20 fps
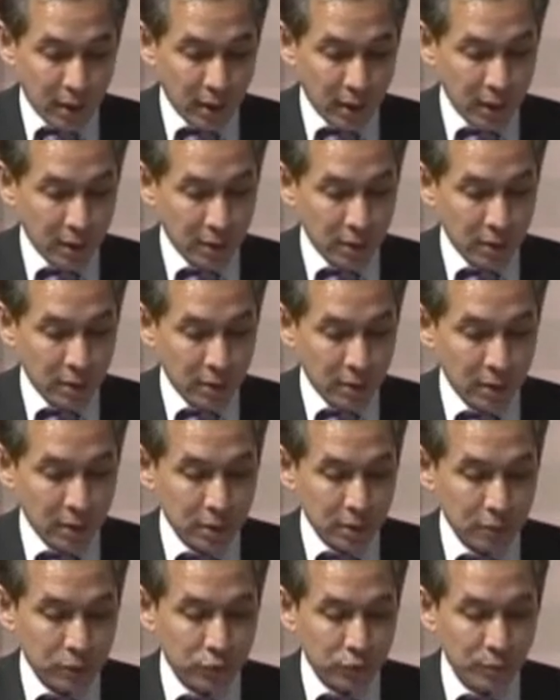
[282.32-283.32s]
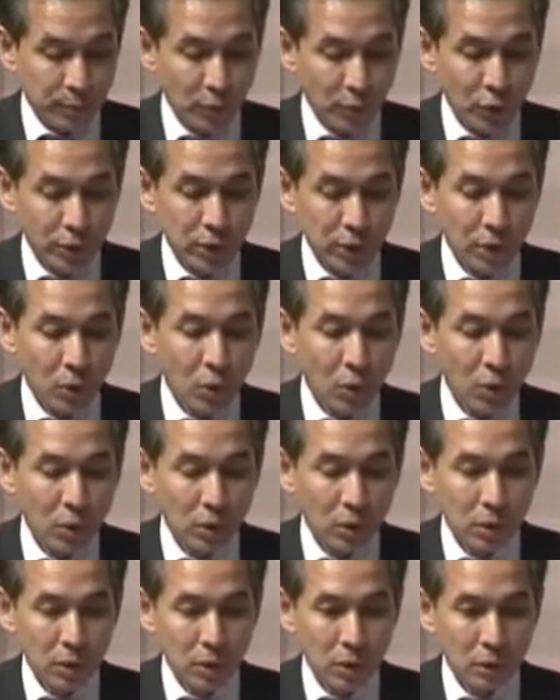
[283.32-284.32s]
and uh, to support the
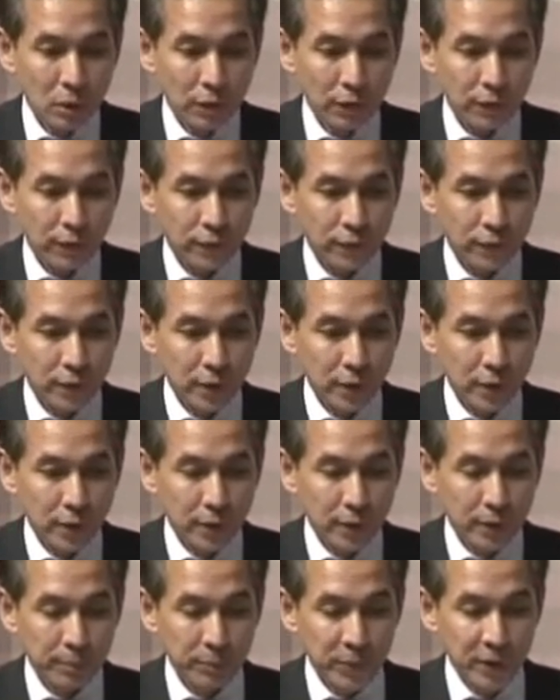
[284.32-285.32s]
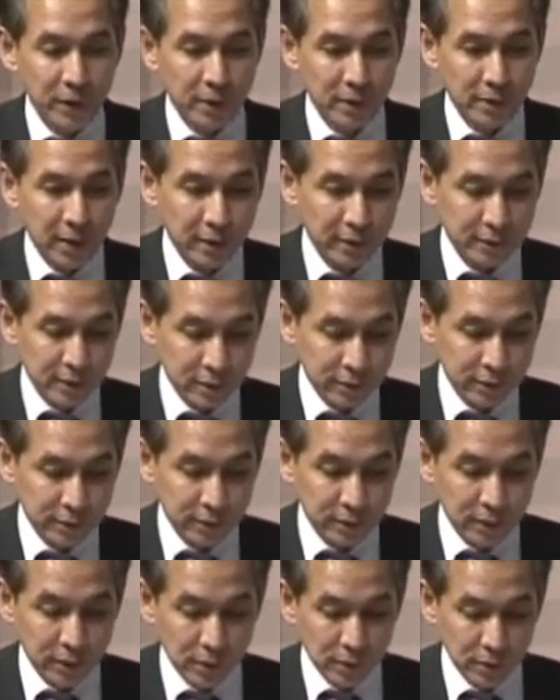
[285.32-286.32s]
call of um, His
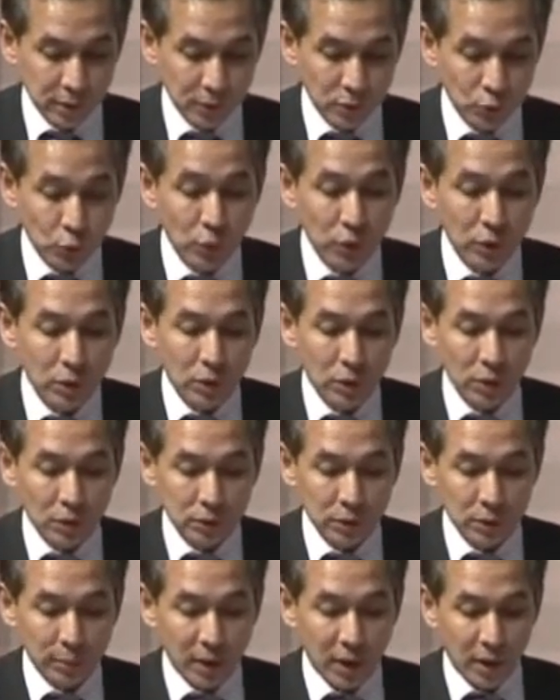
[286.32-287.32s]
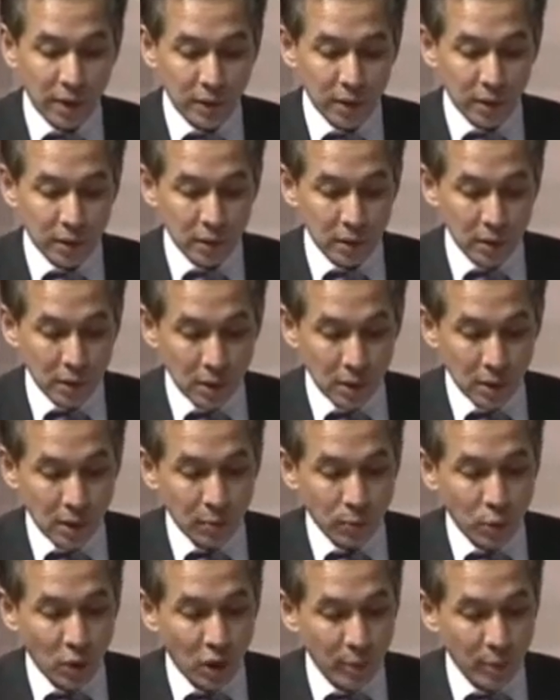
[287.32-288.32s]
Excellency Tun Dr. Mahathir
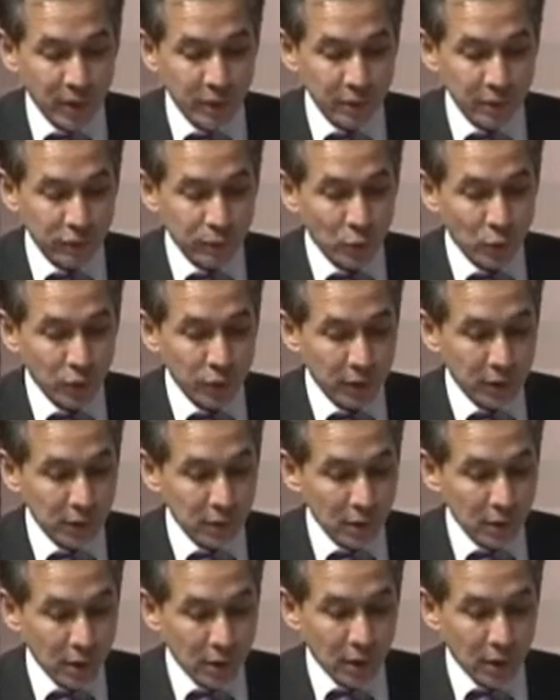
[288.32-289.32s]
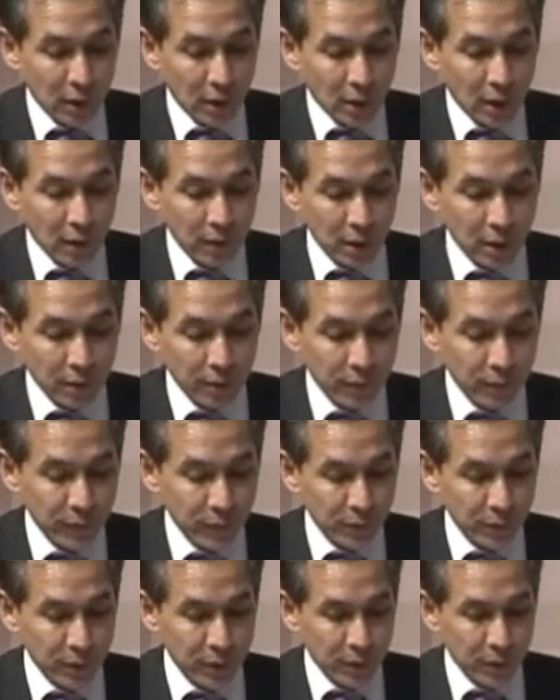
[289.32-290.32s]
Mohamad this morning, um,
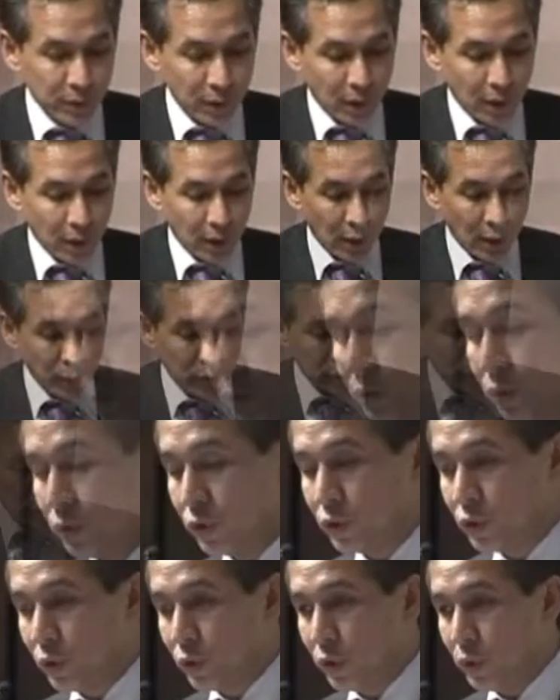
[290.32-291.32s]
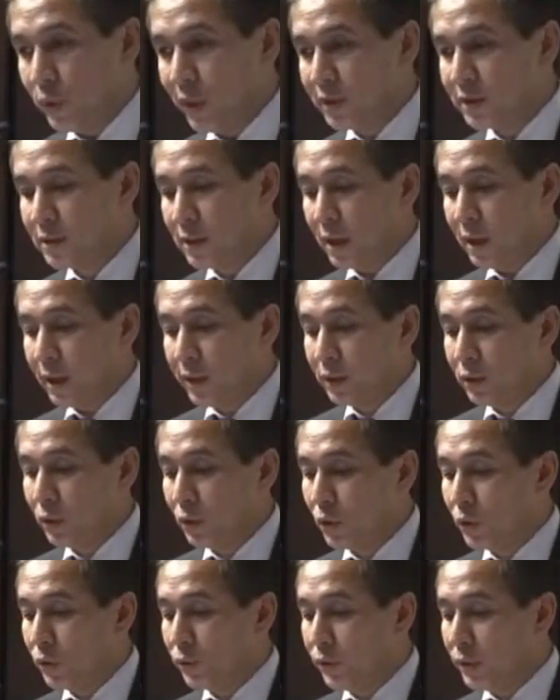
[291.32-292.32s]
I wish to show you a slide
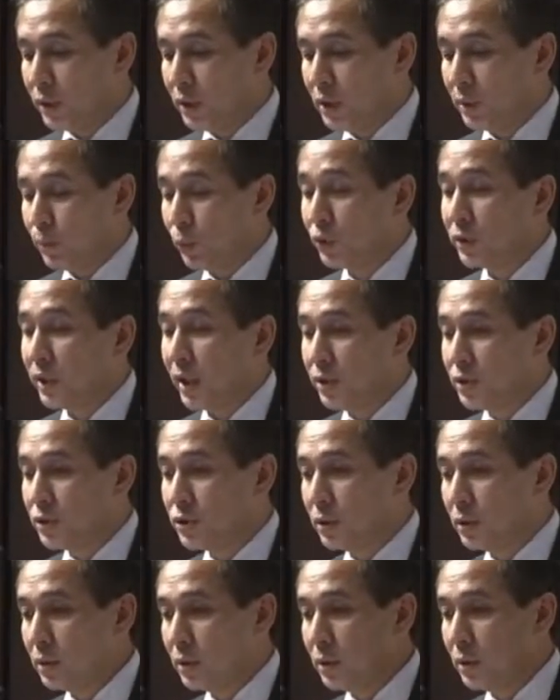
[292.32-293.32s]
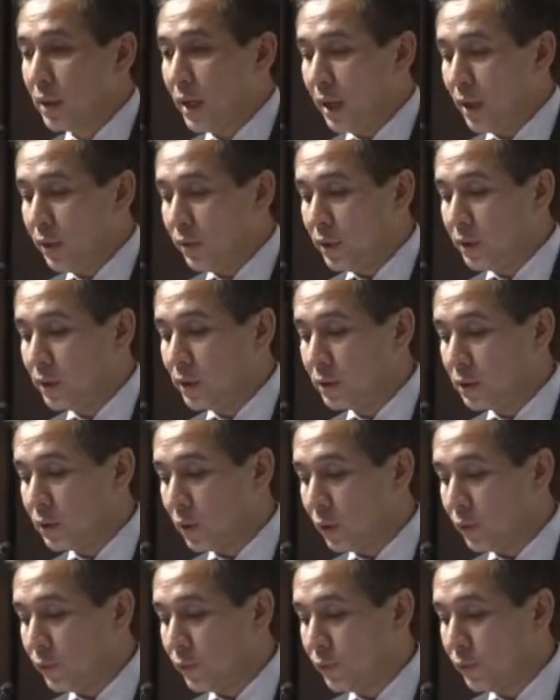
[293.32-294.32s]
on the potential areas
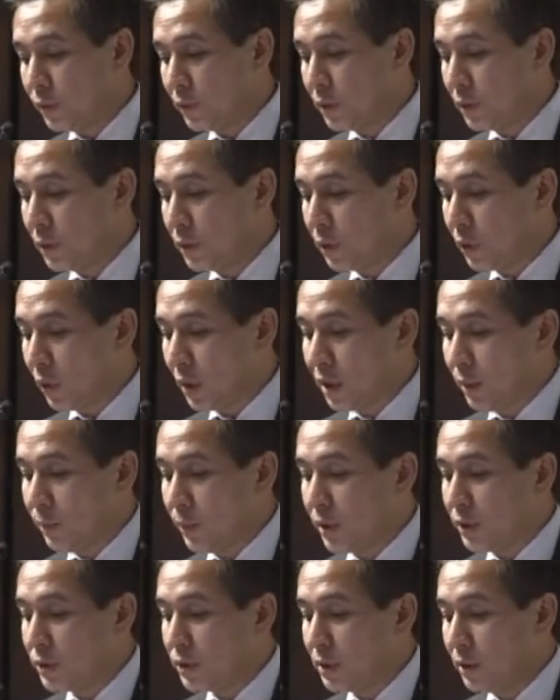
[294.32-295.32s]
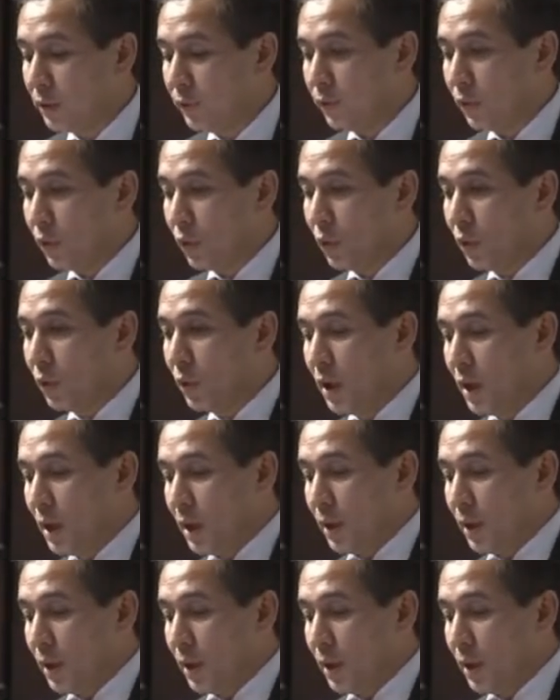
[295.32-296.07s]
of uh, collaboration for